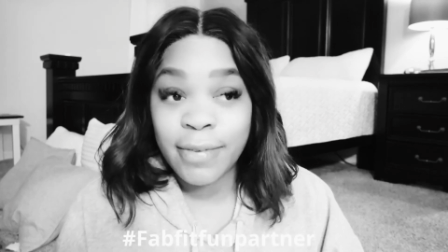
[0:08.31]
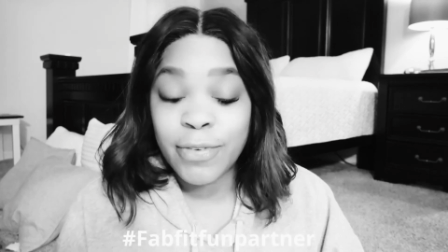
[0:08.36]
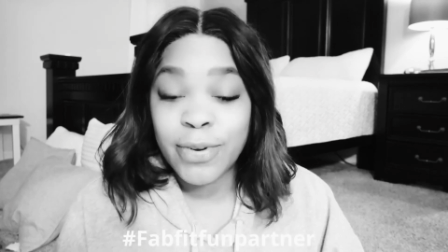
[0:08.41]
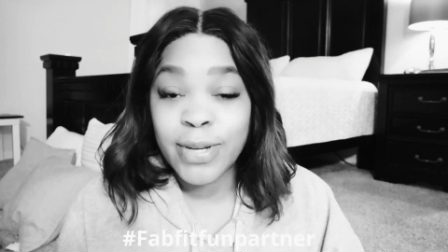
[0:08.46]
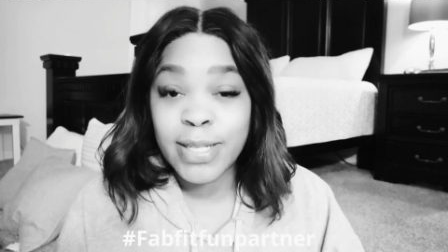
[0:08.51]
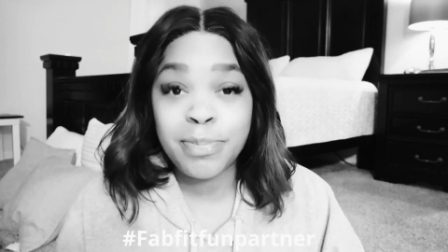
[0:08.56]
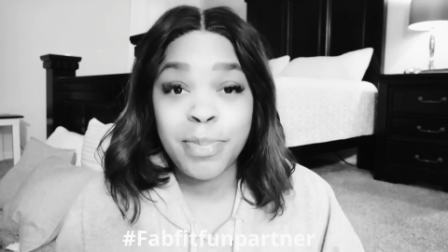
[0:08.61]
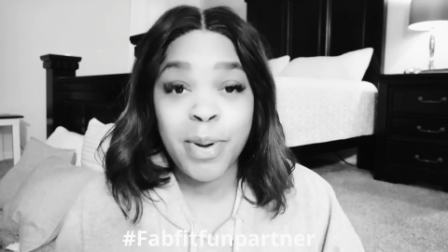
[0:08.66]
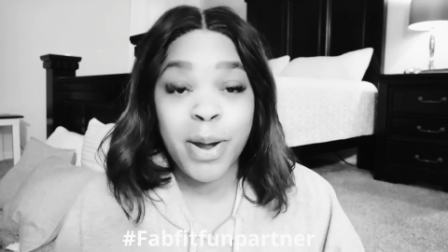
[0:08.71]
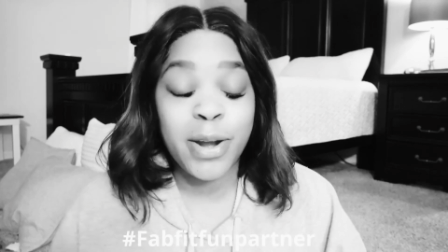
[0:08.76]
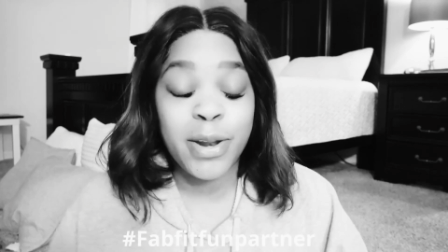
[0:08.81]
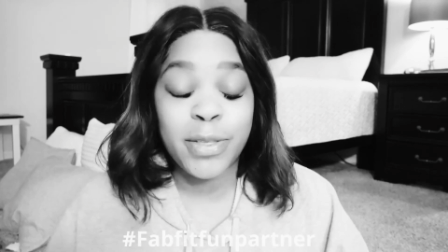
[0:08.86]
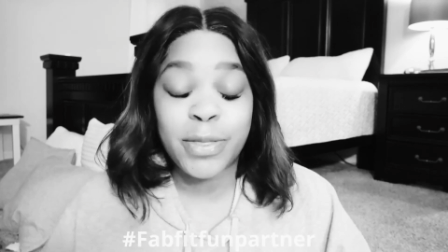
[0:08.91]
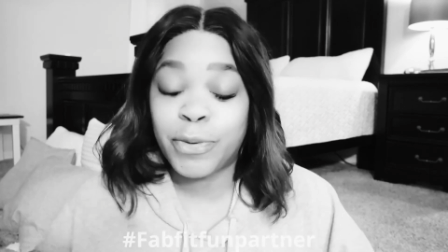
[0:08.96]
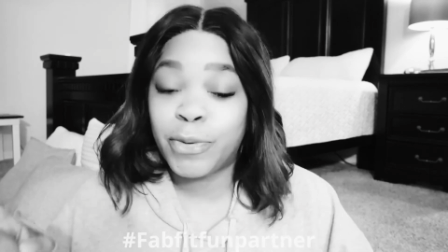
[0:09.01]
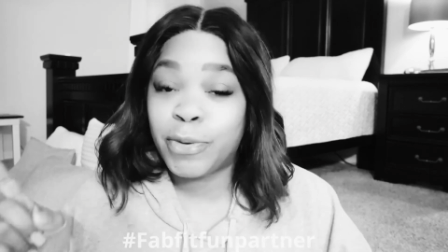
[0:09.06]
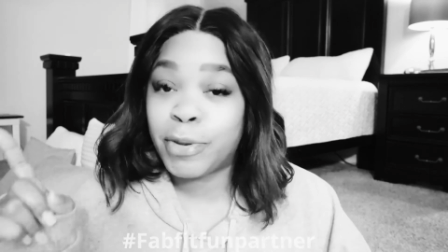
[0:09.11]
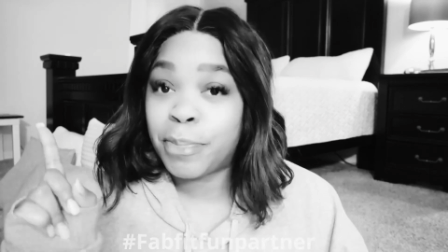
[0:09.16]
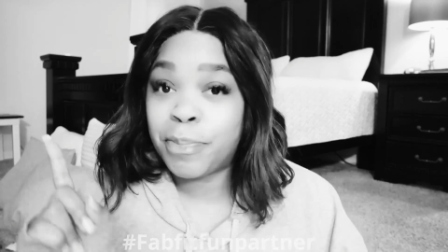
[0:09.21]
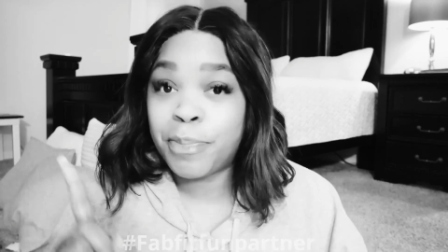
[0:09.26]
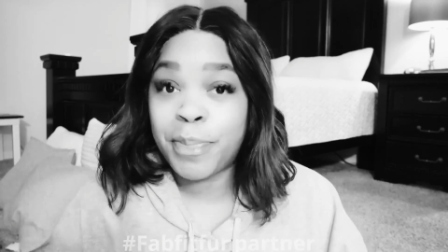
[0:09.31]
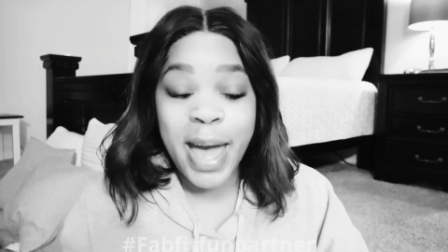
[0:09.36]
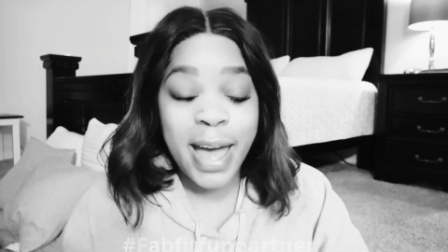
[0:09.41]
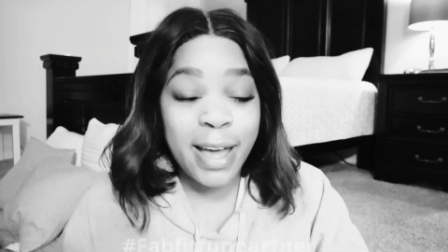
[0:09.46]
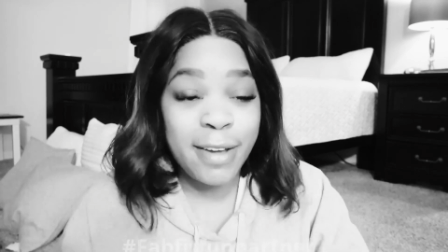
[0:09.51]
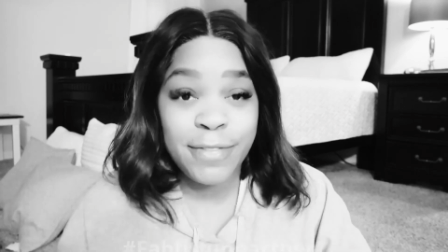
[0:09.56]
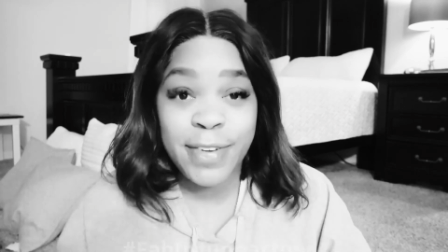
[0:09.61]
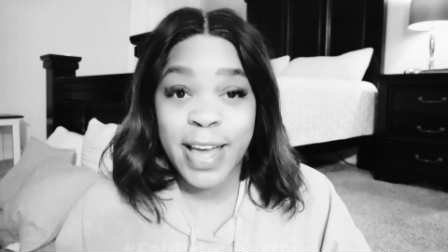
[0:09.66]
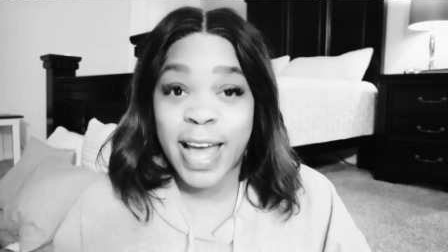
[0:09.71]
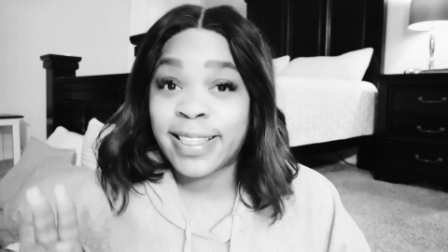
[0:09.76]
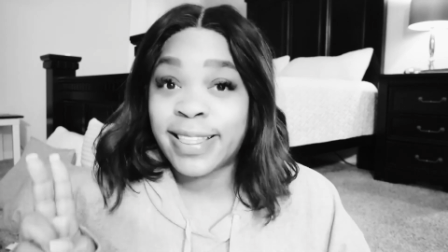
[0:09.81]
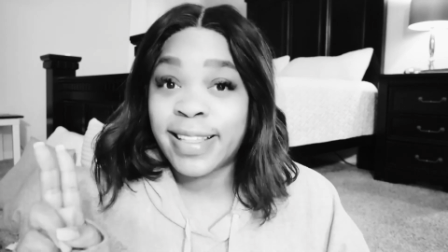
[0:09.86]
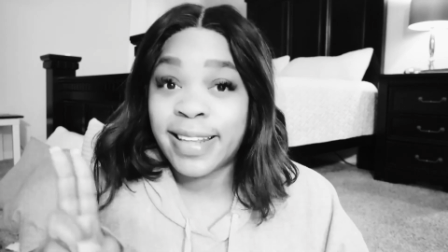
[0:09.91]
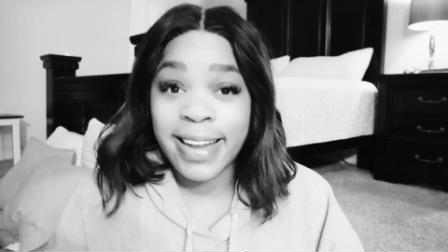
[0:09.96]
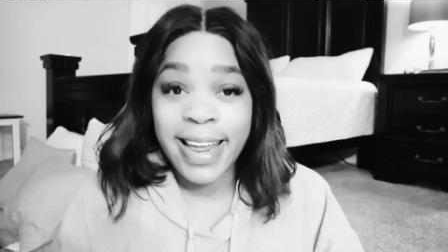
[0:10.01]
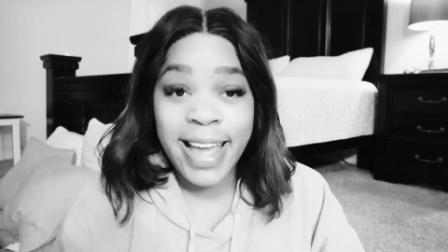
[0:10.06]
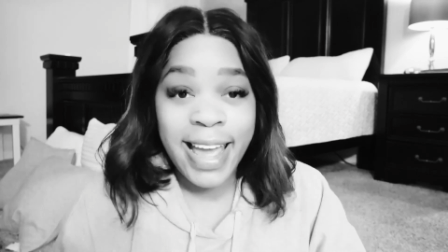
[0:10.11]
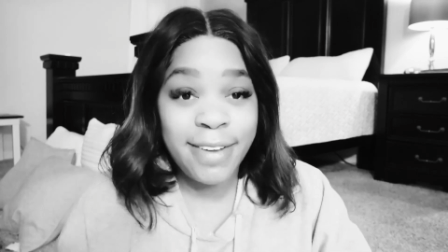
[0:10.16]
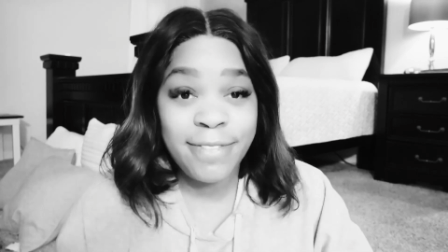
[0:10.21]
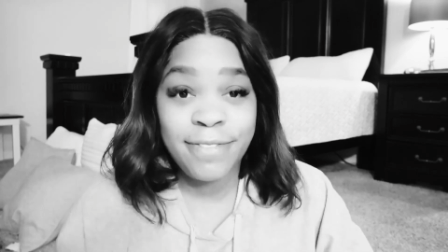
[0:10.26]
It's burning through the back fat, the
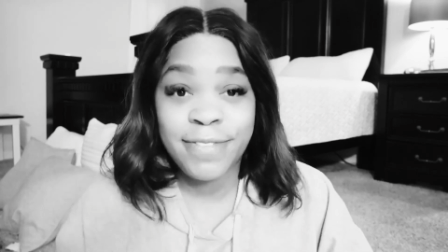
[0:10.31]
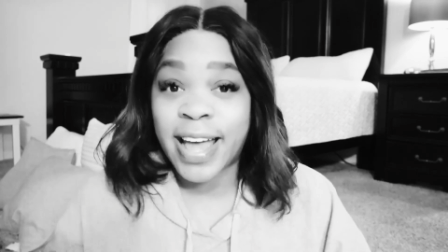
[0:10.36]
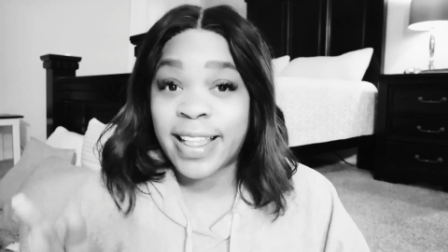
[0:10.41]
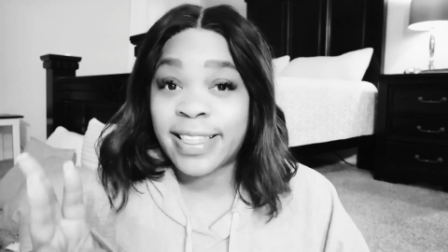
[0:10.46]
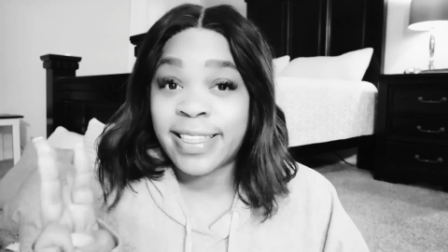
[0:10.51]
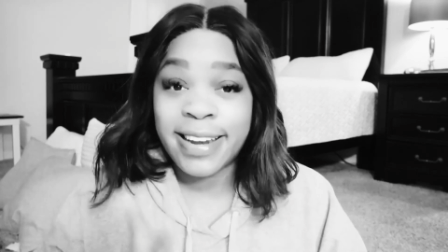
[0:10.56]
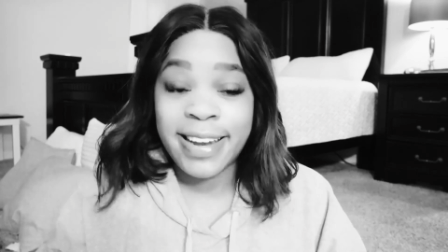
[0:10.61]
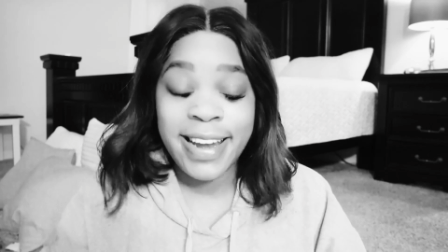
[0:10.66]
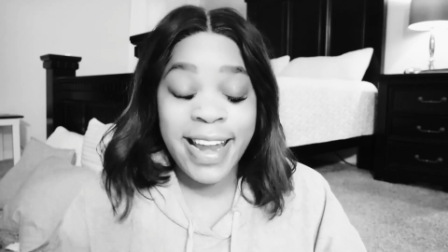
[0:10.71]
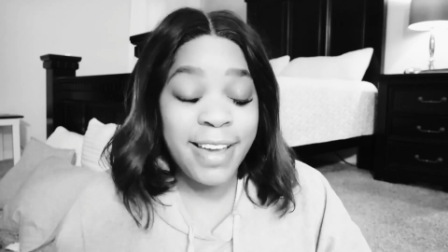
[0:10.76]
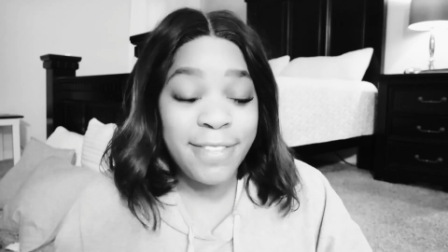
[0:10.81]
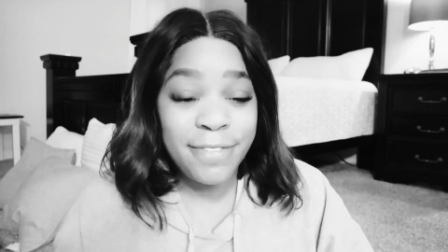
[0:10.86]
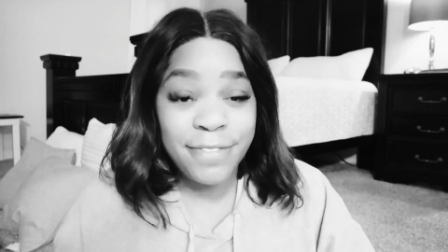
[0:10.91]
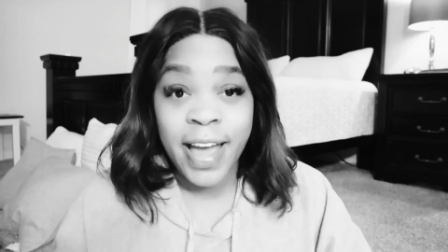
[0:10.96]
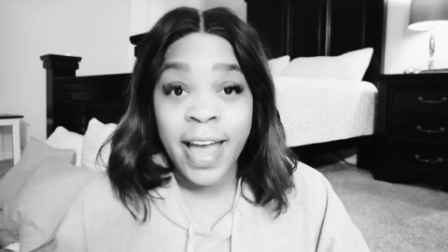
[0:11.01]
leg fat, the neck fat.